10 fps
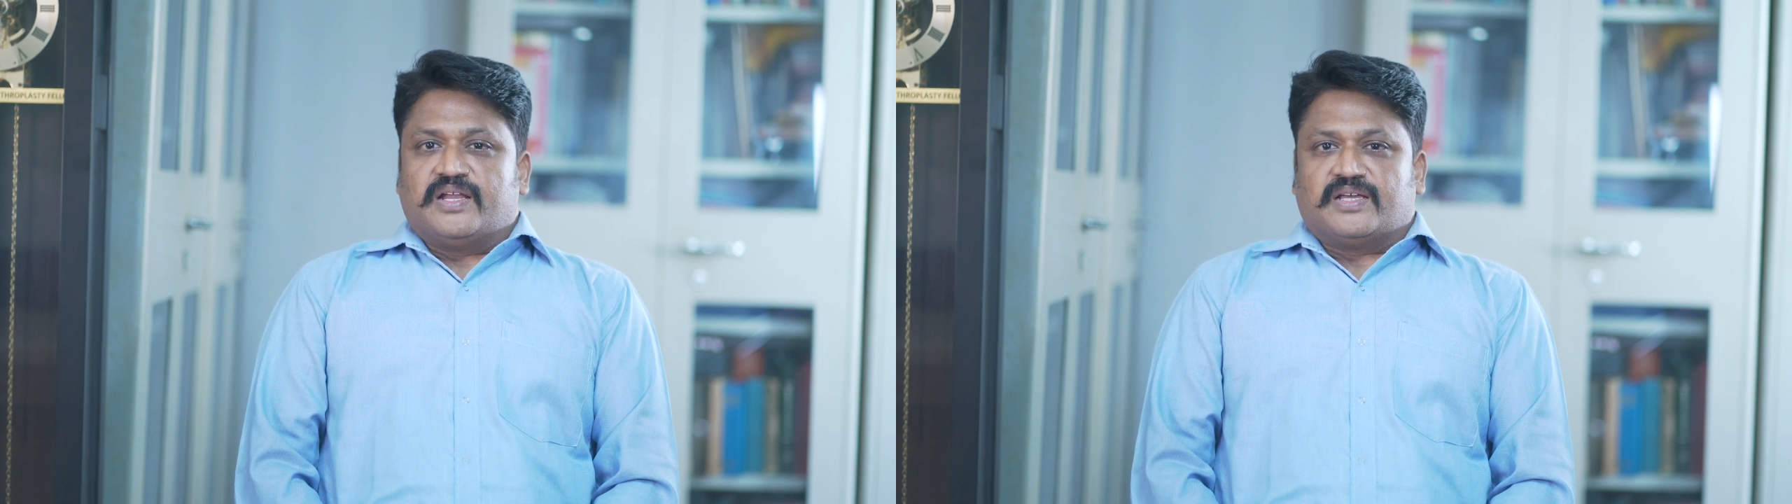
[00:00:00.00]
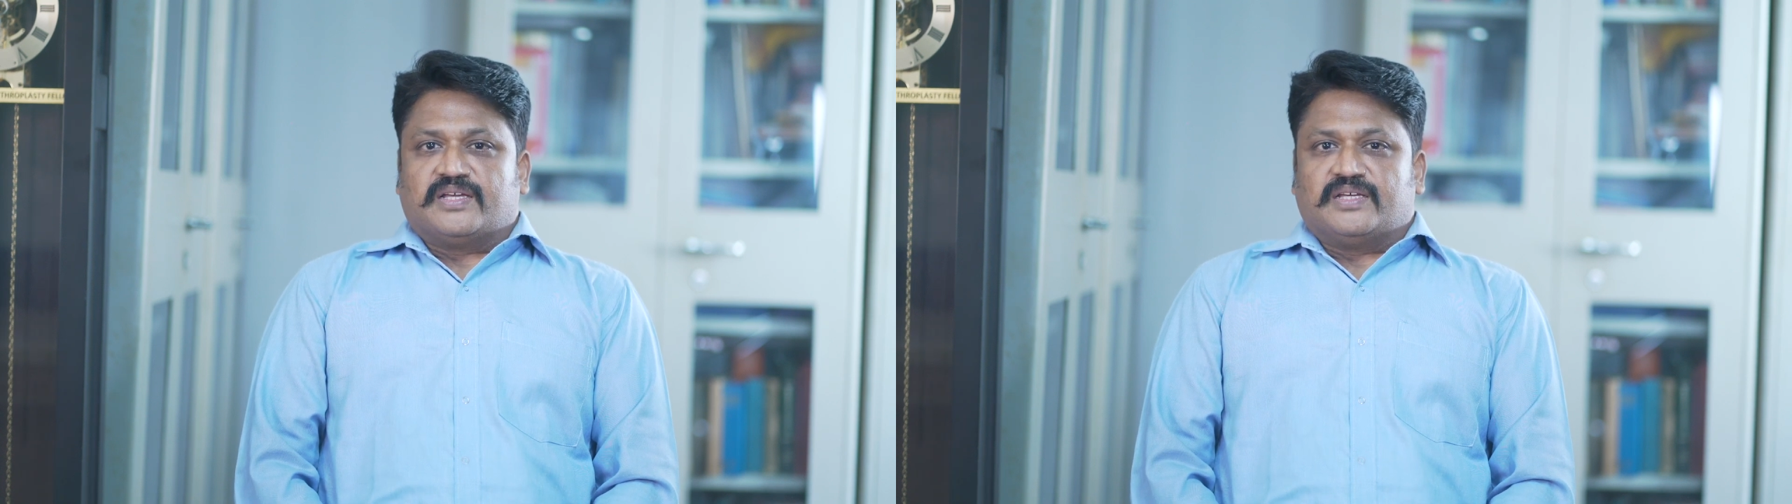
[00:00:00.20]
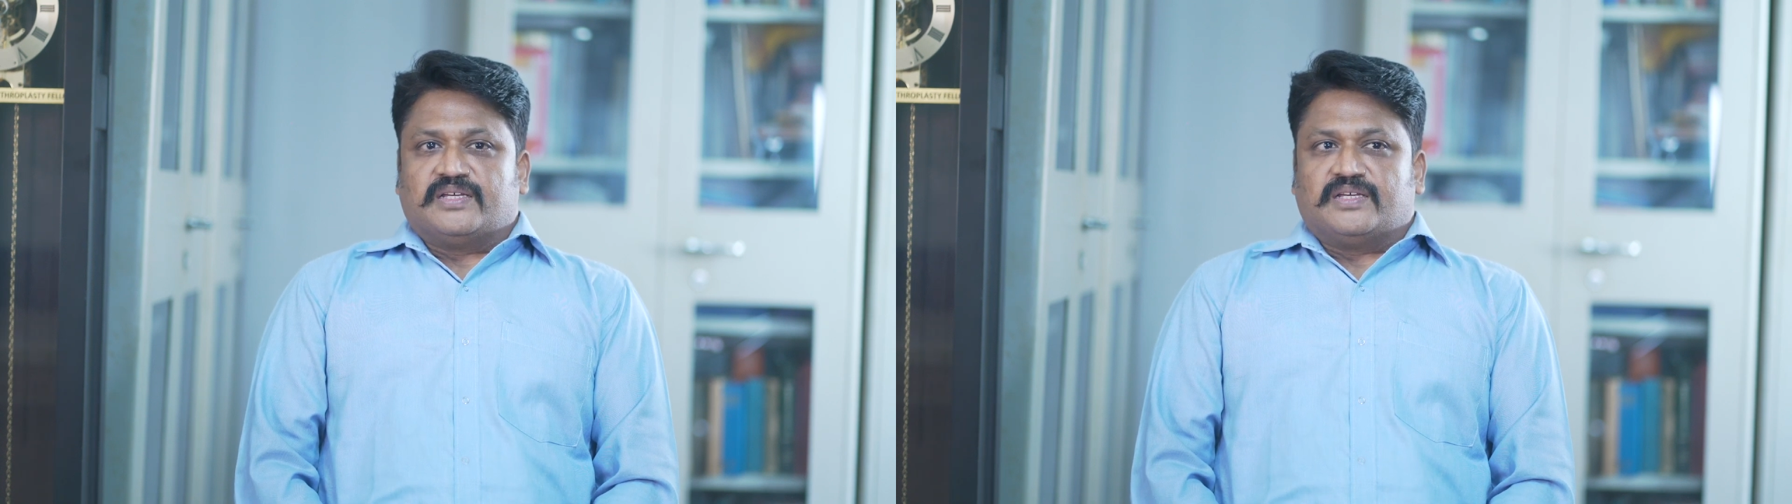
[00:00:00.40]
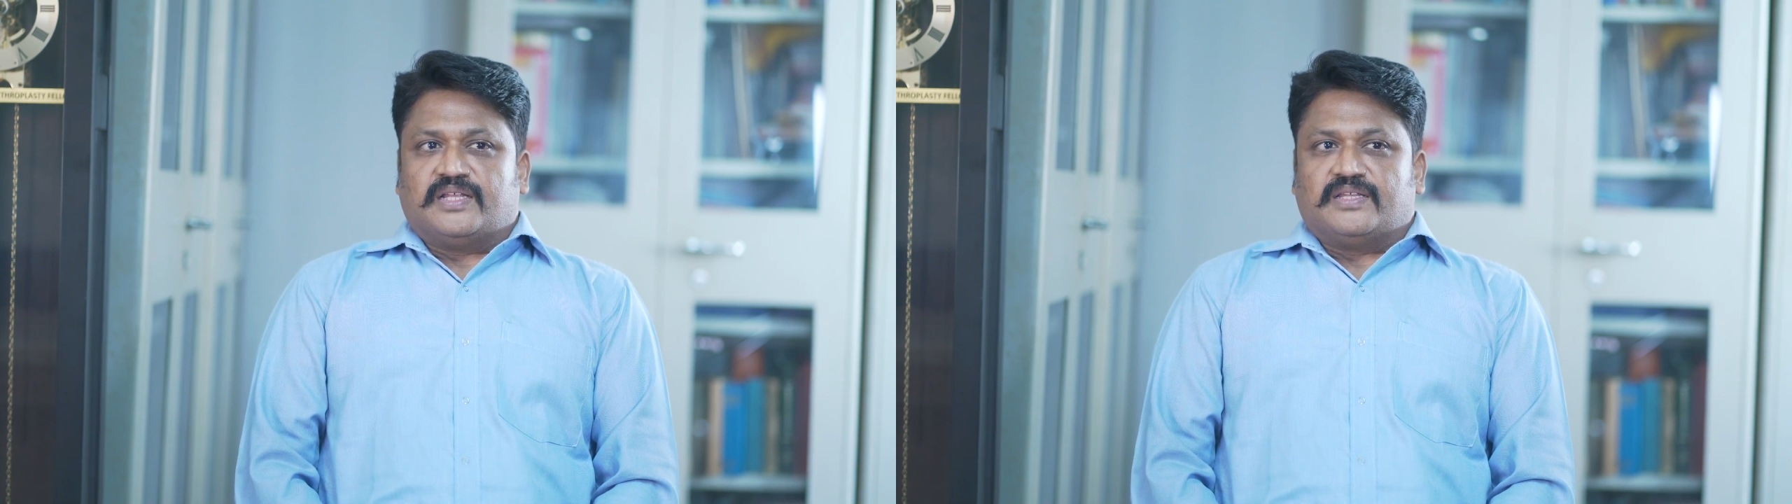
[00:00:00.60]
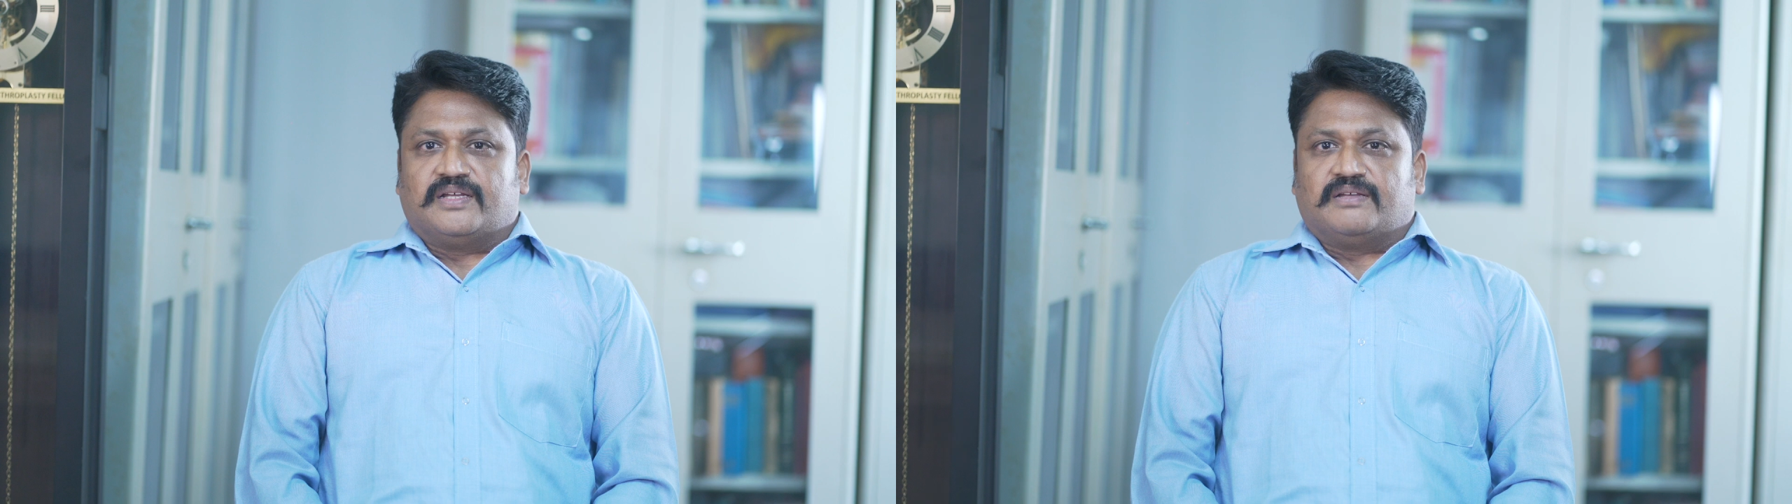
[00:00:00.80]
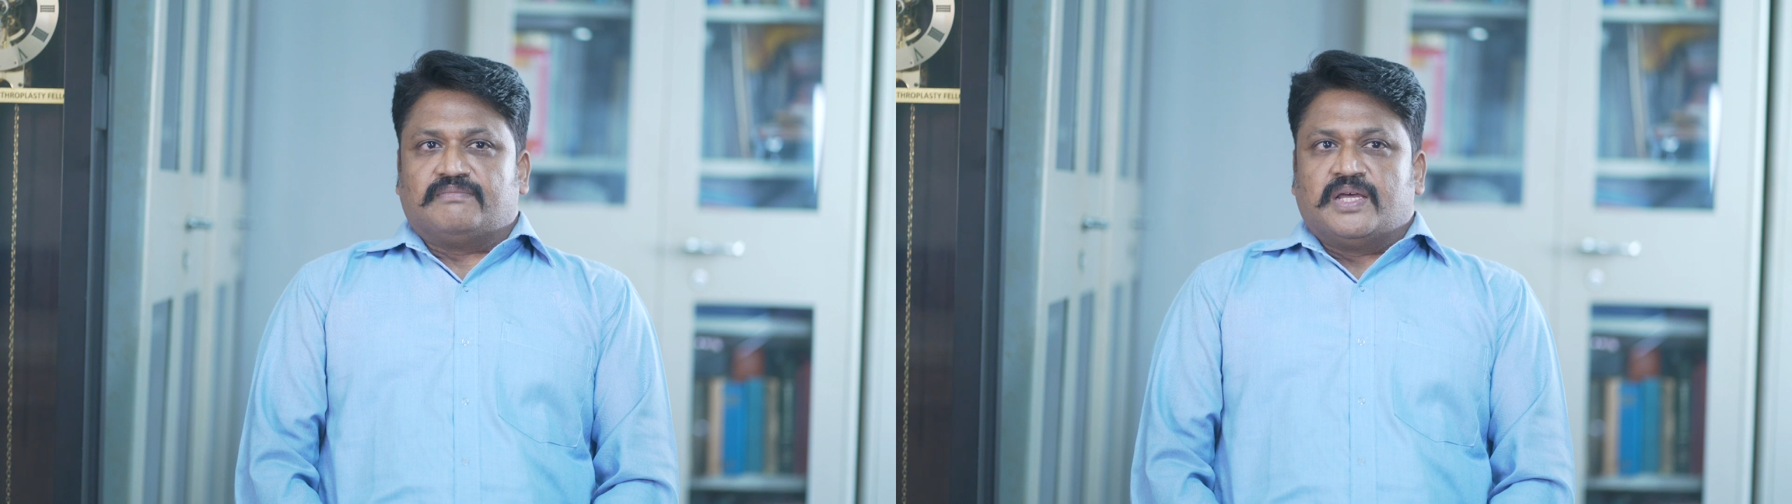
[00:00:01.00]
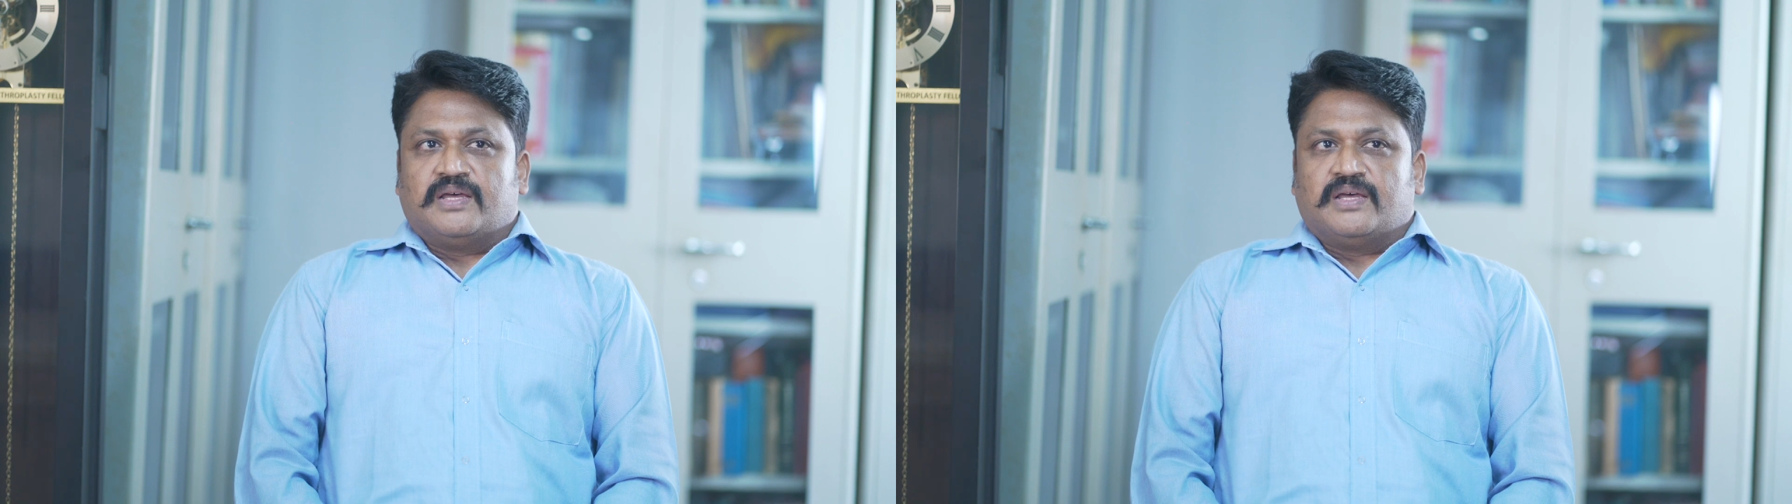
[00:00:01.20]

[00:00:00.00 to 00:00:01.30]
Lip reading: enak and